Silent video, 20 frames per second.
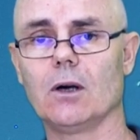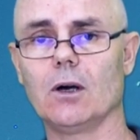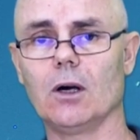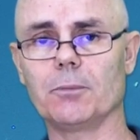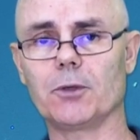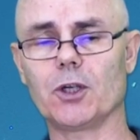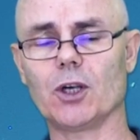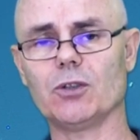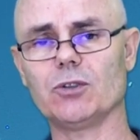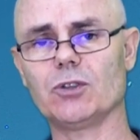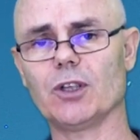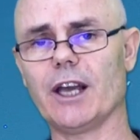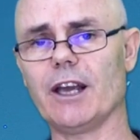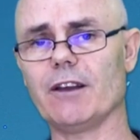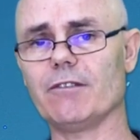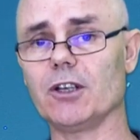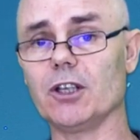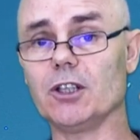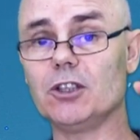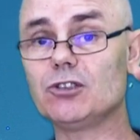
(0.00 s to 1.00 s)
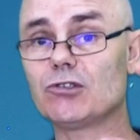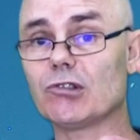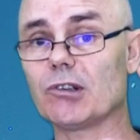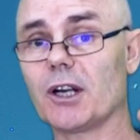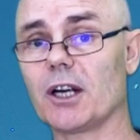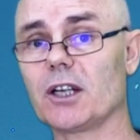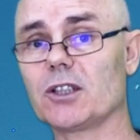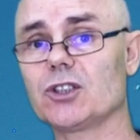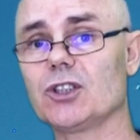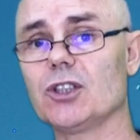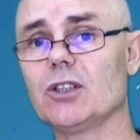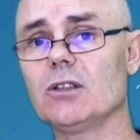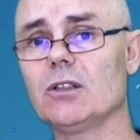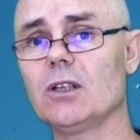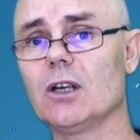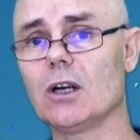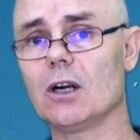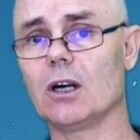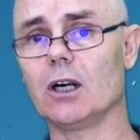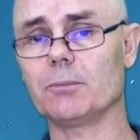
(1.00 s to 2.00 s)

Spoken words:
I'm going to have an introduction.